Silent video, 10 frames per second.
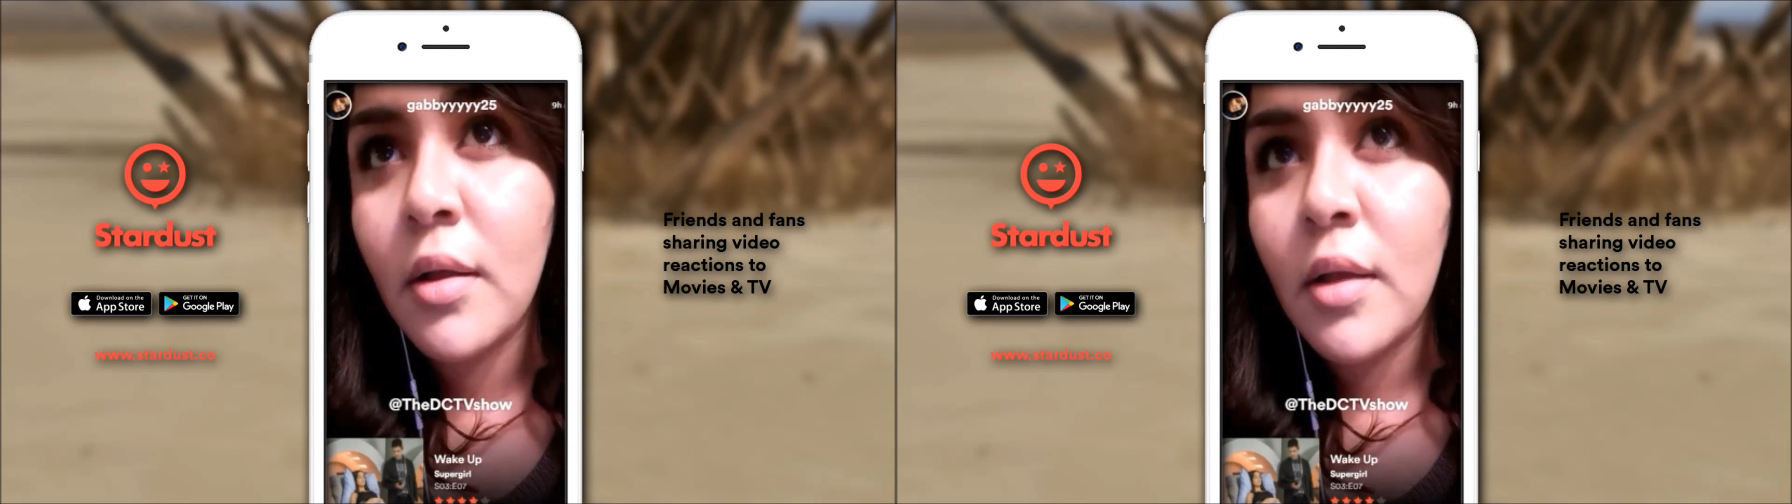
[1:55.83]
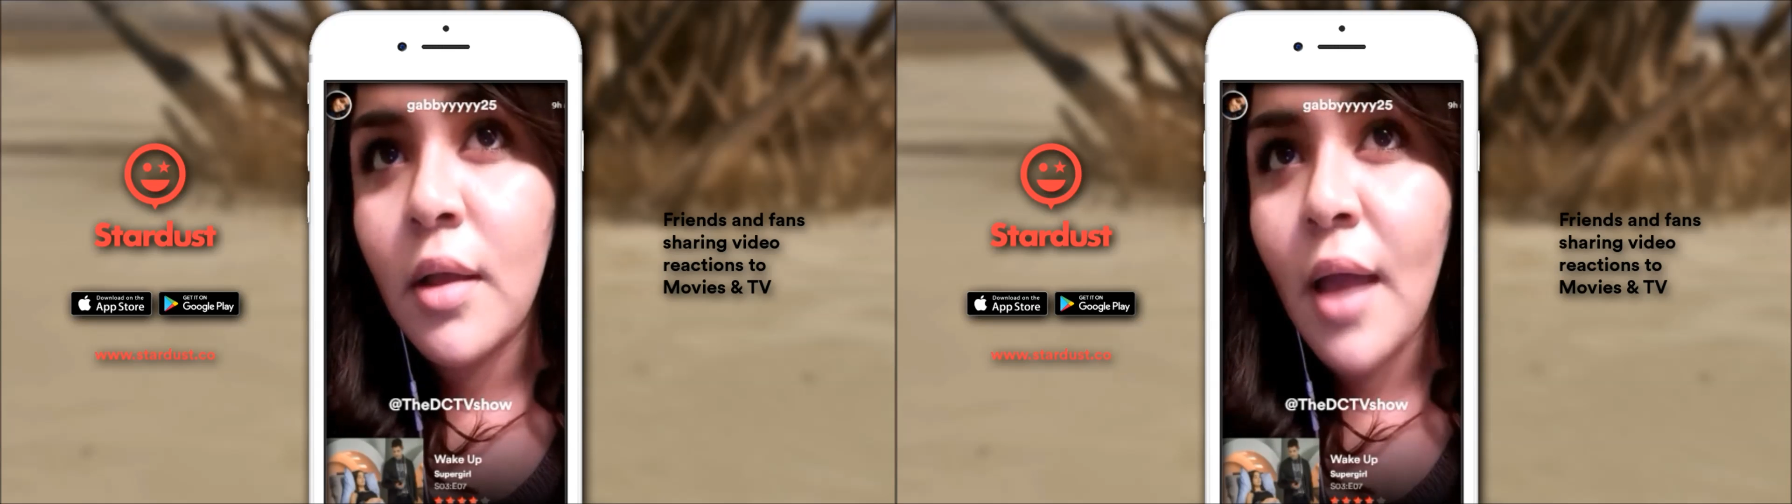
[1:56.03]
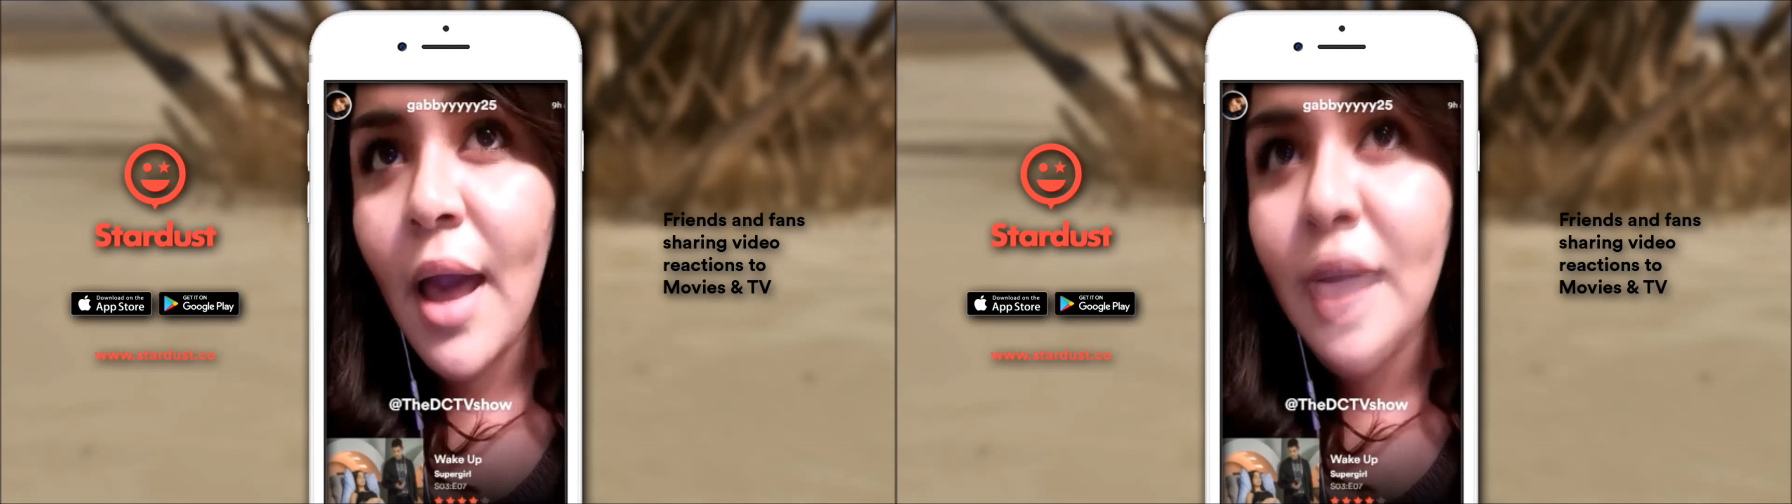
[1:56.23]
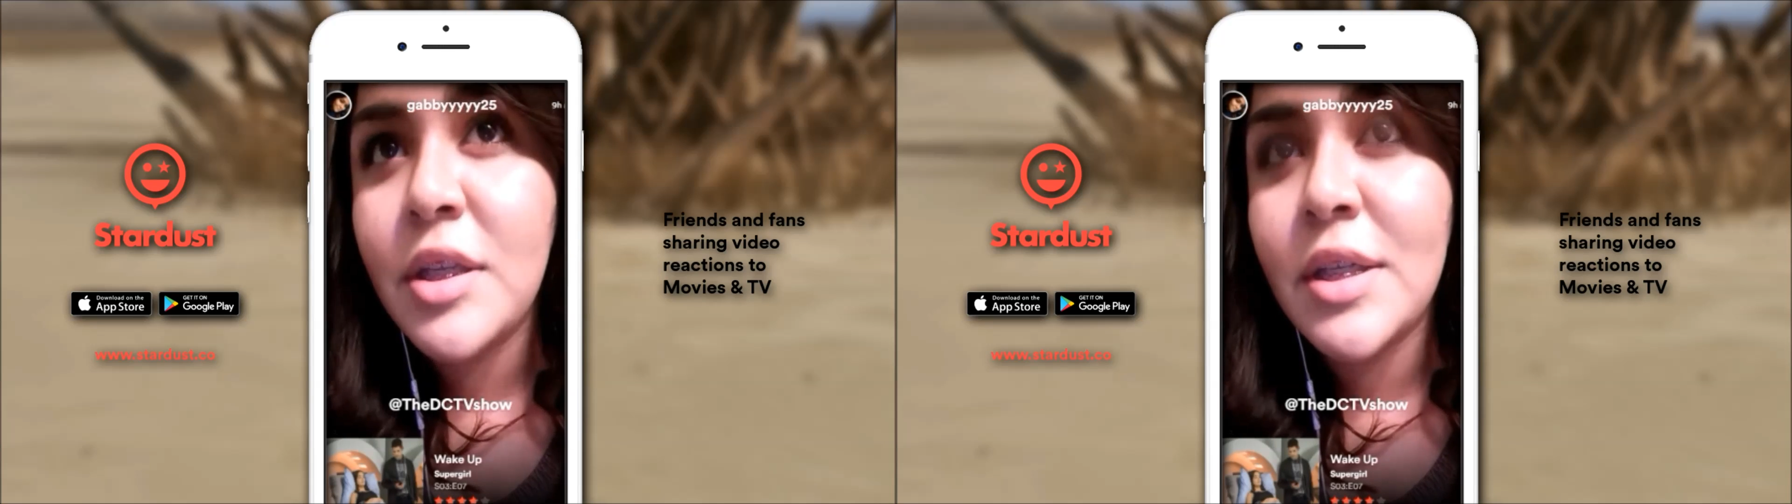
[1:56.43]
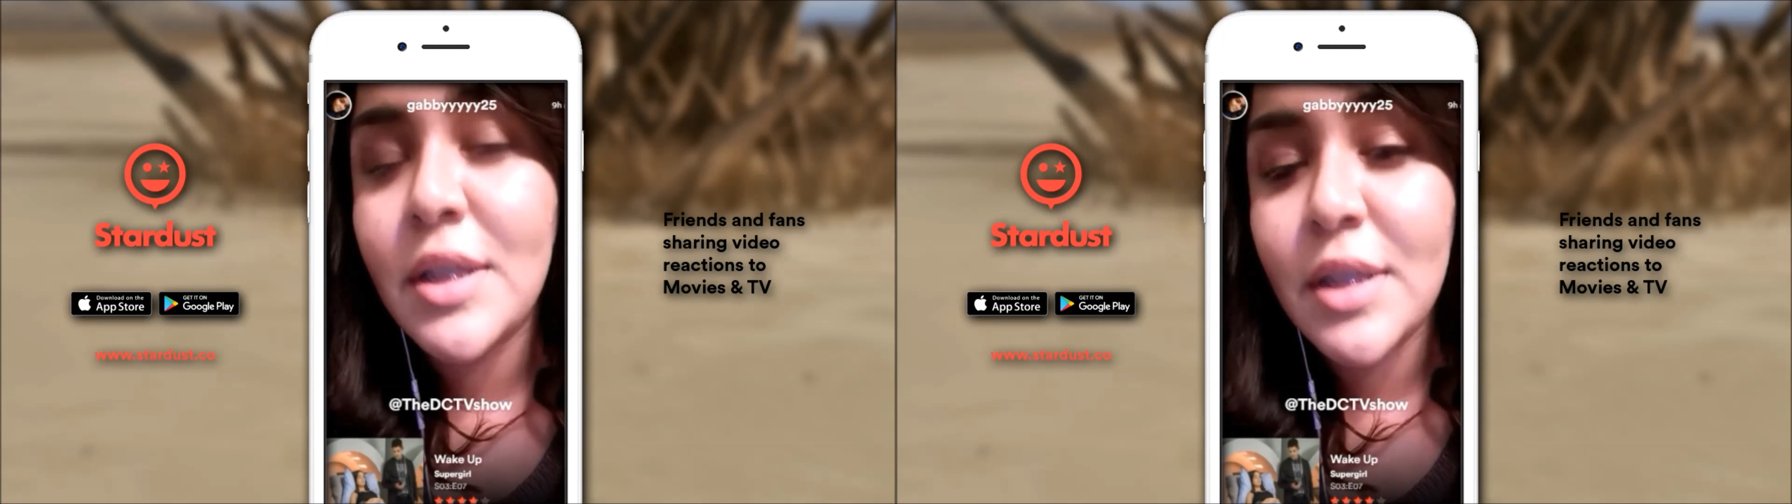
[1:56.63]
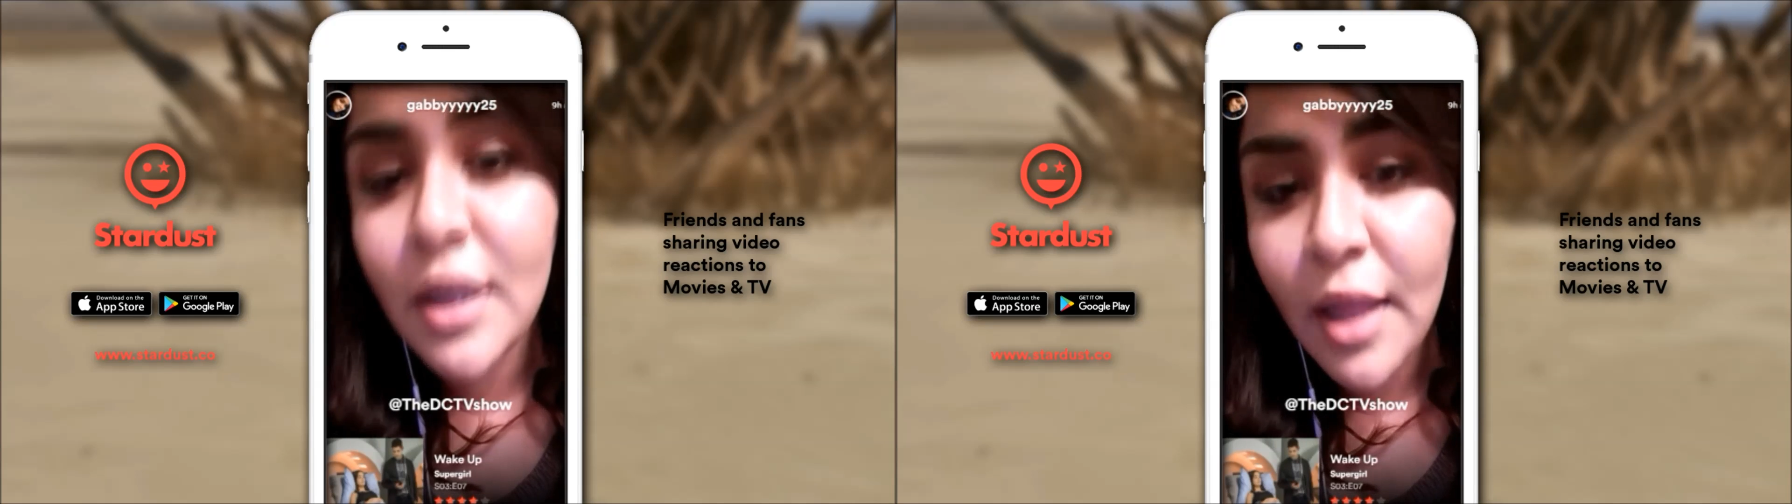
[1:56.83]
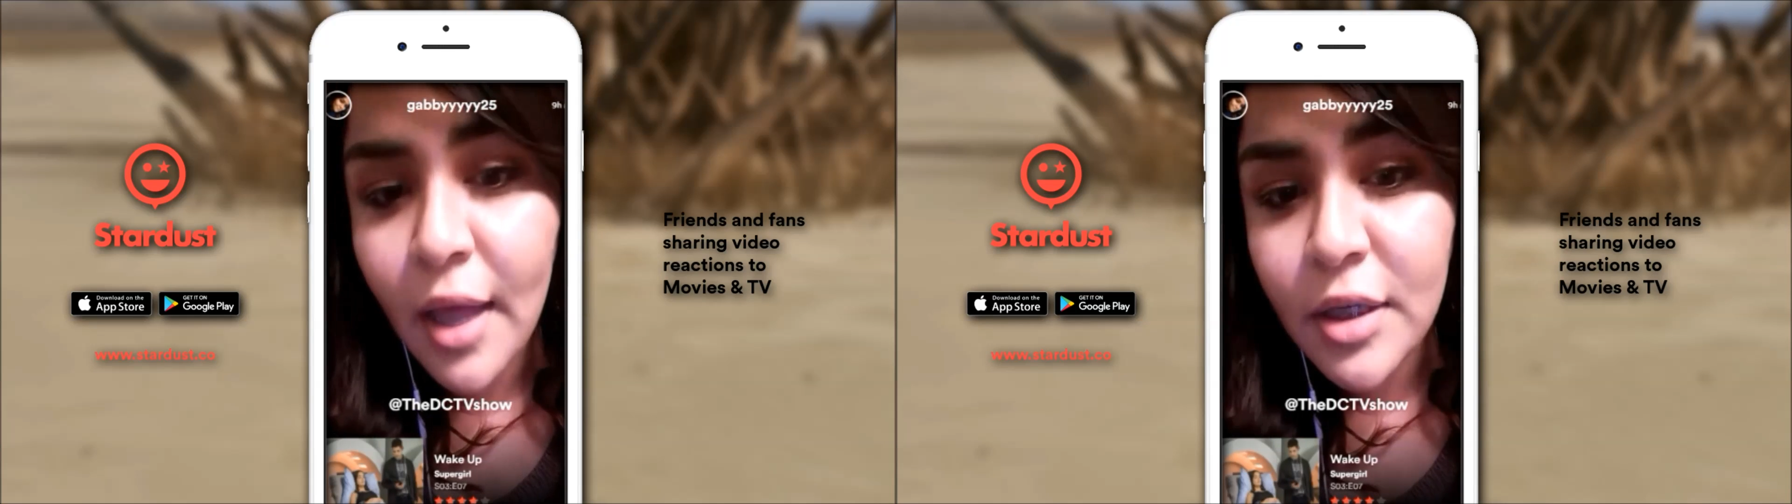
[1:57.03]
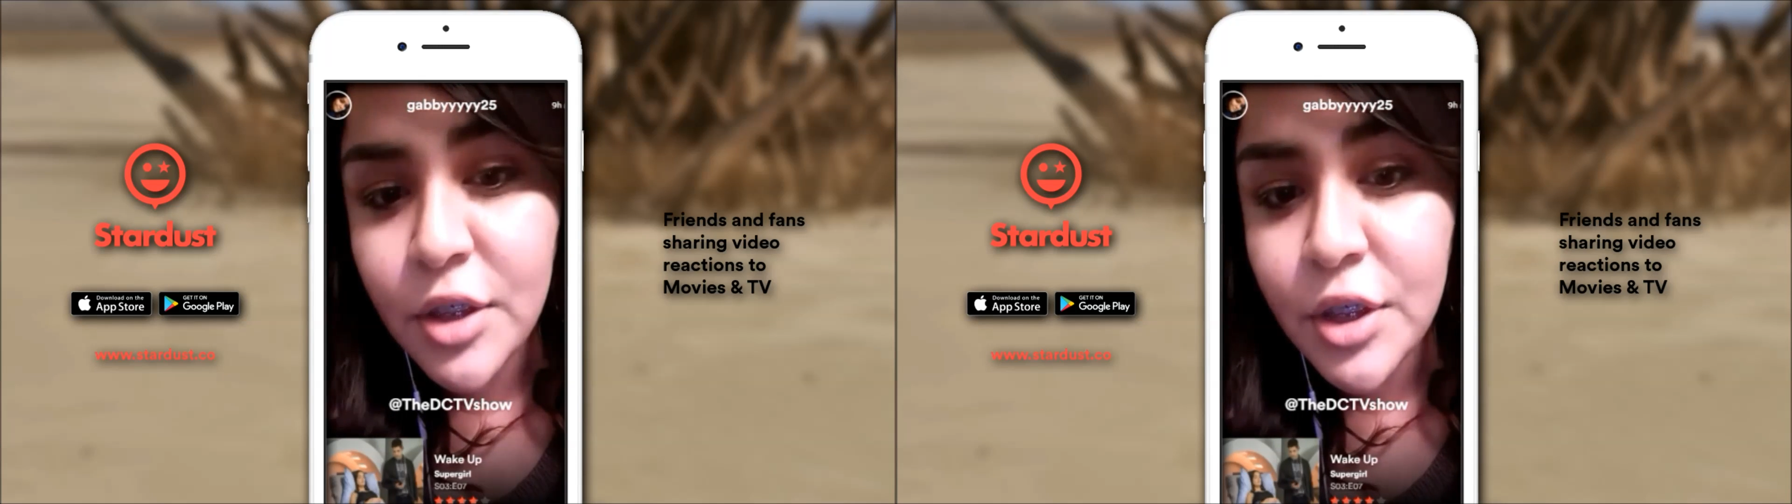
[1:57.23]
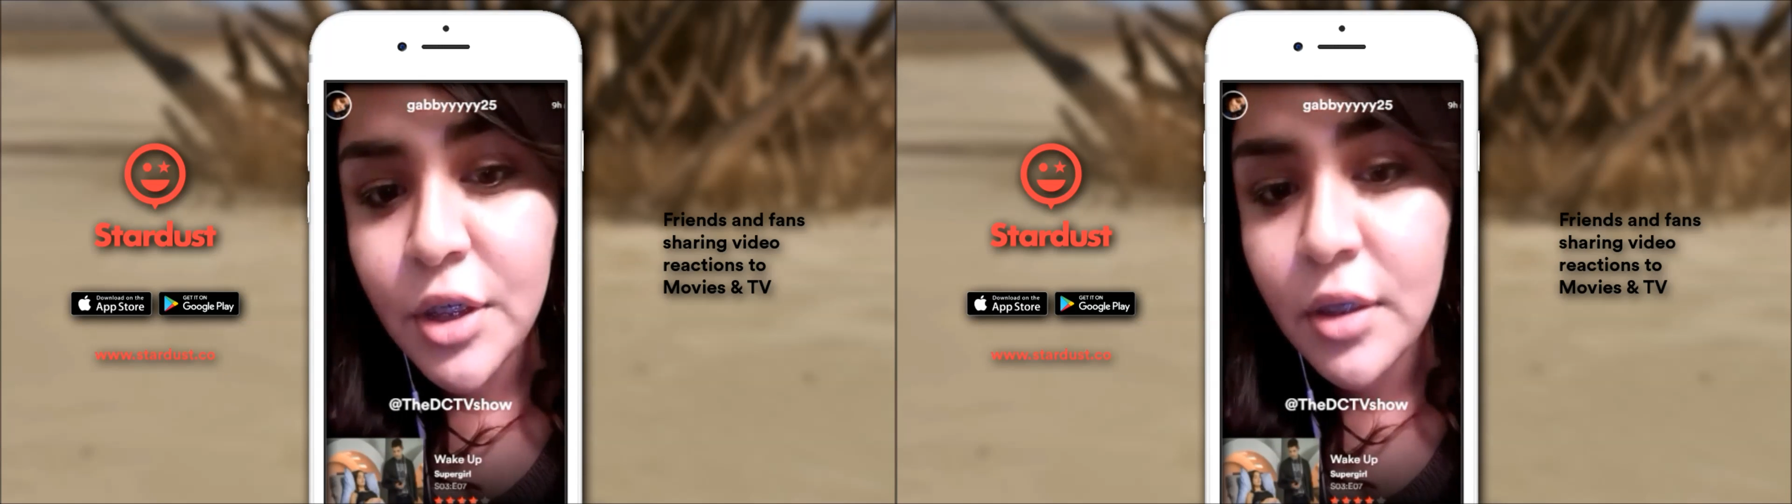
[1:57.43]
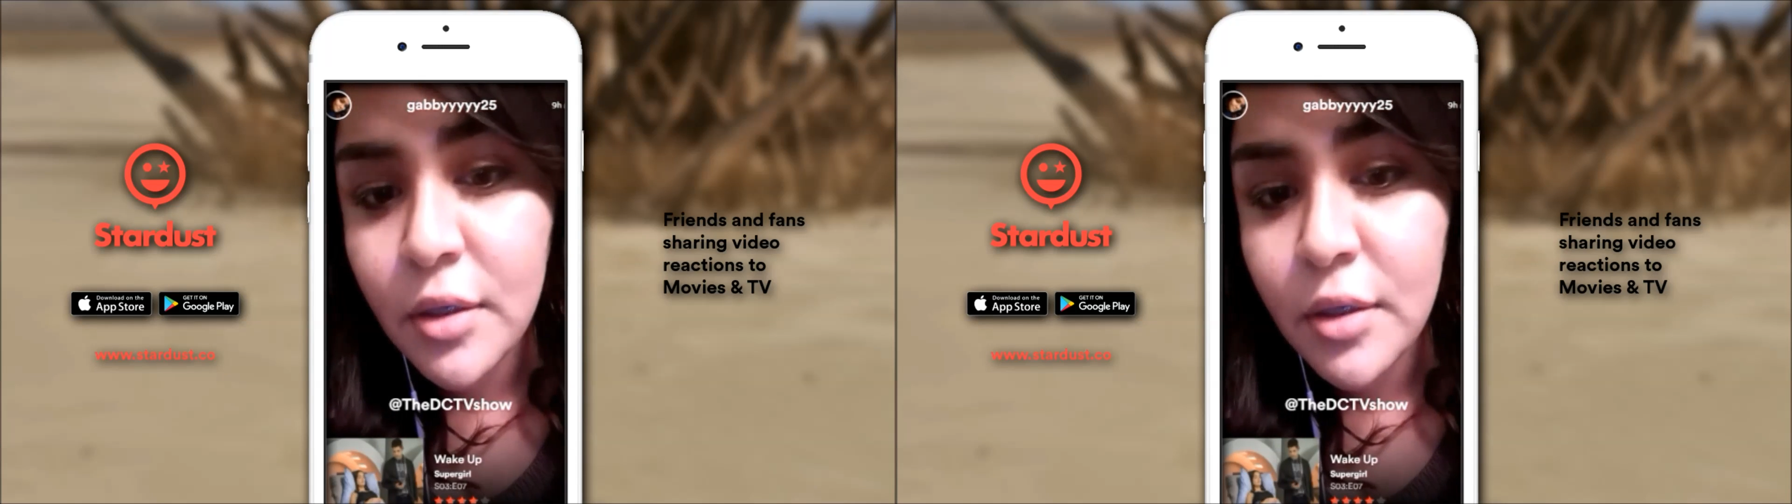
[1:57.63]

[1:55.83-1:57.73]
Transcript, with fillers: had to see that. She,